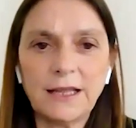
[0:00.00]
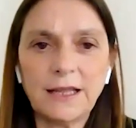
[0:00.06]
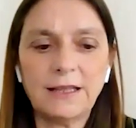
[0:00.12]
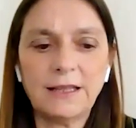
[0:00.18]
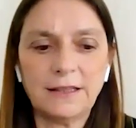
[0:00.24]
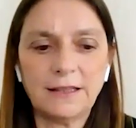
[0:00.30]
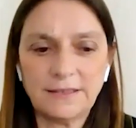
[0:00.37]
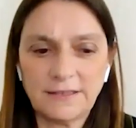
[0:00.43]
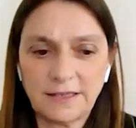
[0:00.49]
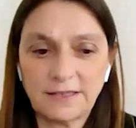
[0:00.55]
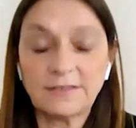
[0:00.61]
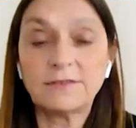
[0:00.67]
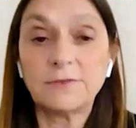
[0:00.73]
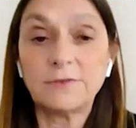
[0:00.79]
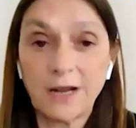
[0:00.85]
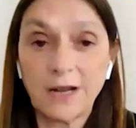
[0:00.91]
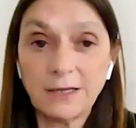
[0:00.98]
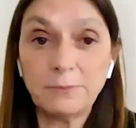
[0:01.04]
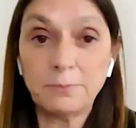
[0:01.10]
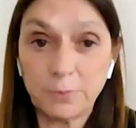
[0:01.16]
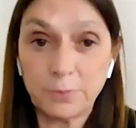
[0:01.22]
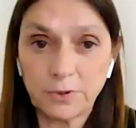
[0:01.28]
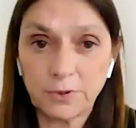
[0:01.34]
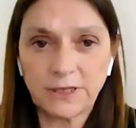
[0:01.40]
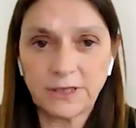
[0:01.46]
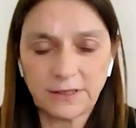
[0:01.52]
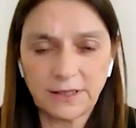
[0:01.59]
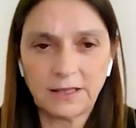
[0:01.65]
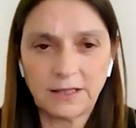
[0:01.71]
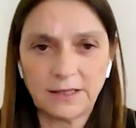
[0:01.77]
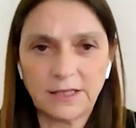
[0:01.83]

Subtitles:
and this is really important,